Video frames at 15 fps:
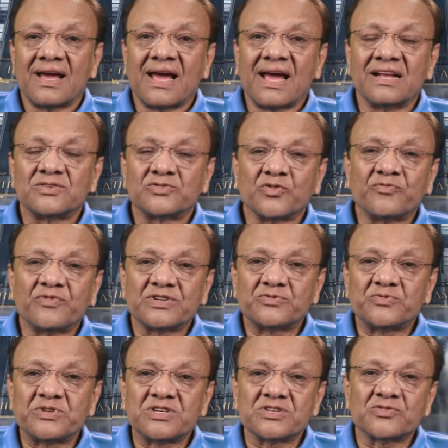And chauffeur
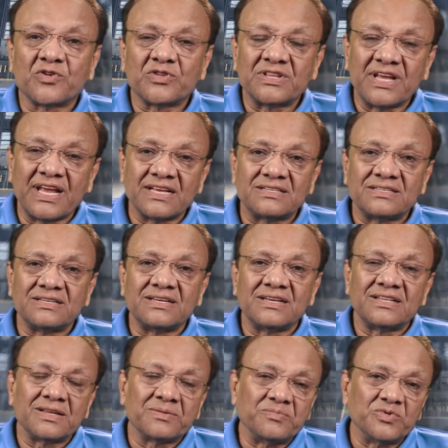switches on the AC,
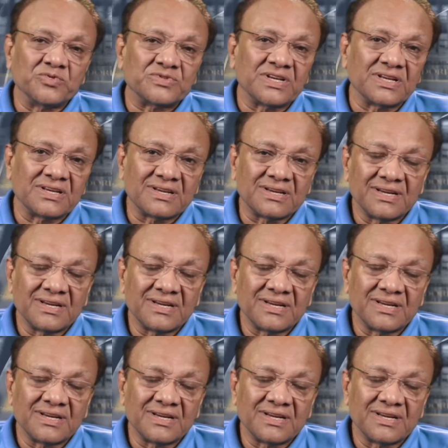the music,